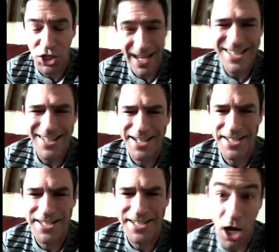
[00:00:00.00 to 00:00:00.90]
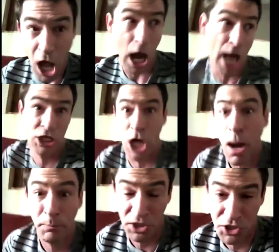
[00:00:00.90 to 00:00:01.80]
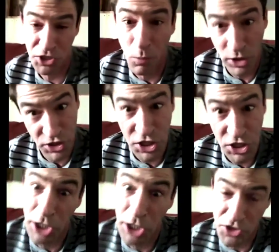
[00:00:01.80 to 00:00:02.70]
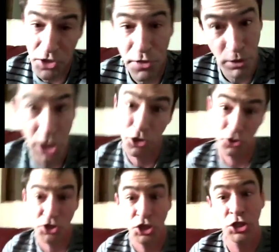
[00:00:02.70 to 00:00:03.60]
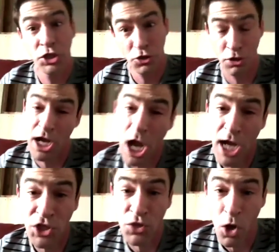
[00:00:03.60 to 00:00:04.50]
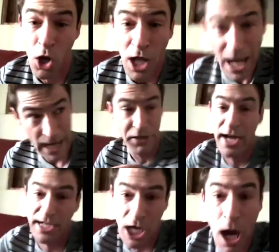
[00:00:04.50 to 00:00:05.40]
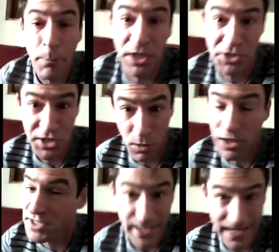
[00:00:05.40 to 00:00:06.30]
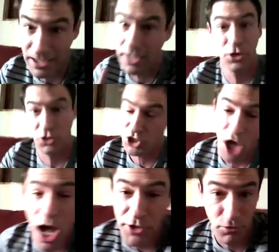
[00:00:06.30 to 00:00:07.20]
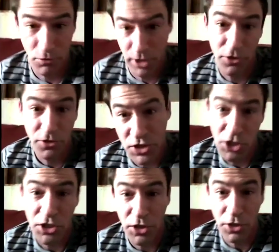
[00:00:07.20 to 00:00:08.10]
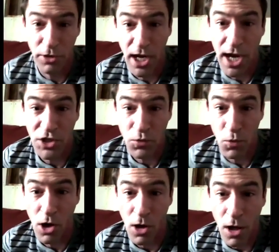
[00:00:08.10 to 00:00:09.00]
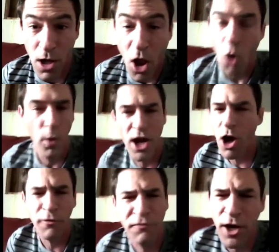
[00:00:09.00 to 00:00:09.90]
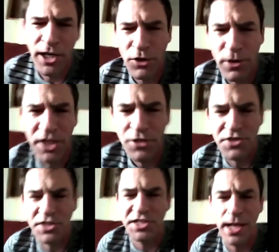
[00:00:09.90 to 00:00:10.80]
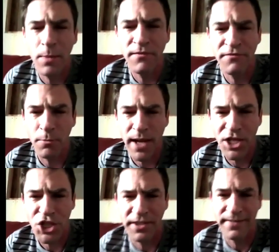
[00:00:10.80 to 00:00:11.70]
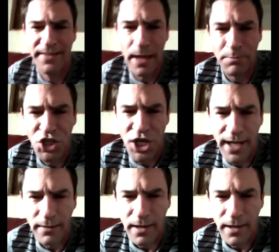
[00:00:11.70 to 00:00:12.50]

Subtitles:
That's like saying I copied someone saying there's a 360-degree ice wall, and then I copied someone saying that there's not a 360-degree ice wall. We all fucking reuse the same information, dipshit.